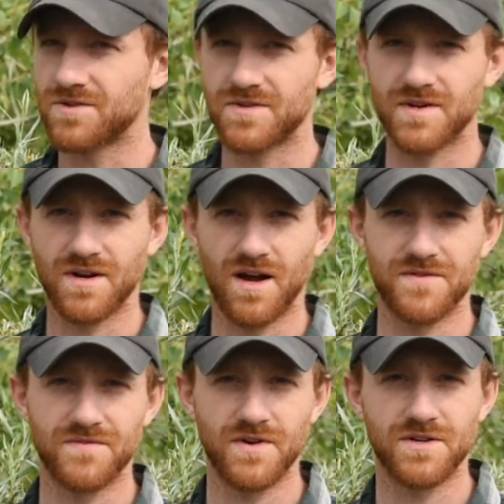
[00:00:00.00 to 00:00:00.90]
interested in
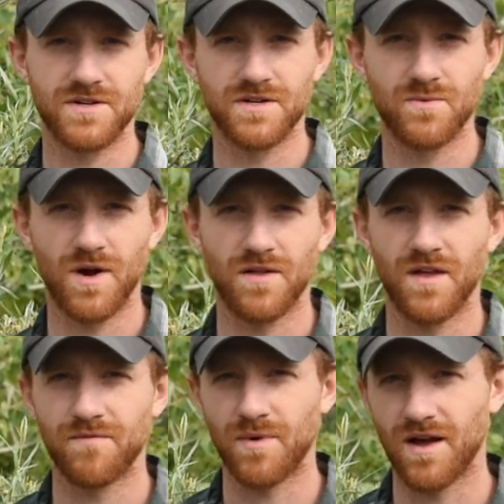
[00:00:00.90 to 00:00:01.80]
conservation,
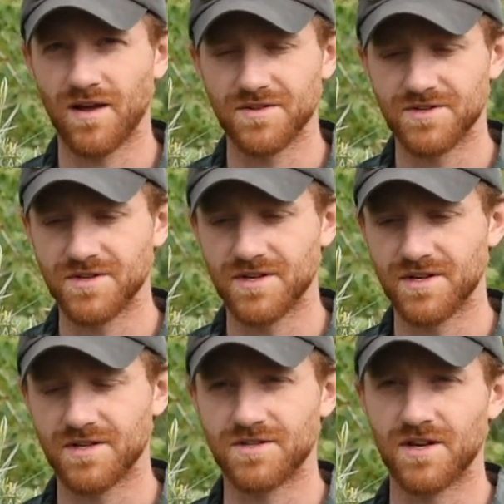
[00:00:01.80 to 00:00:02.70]
wildlife biology,
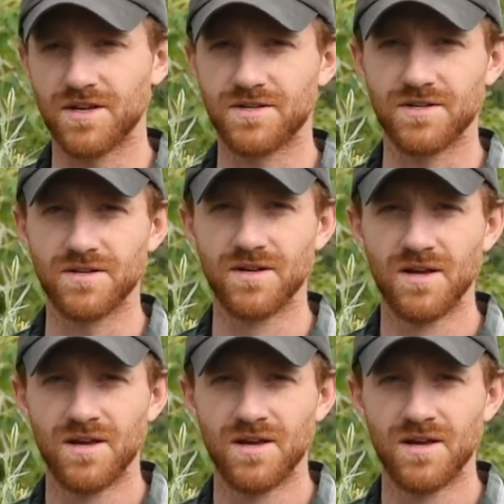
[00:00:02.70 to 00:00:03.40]
and education,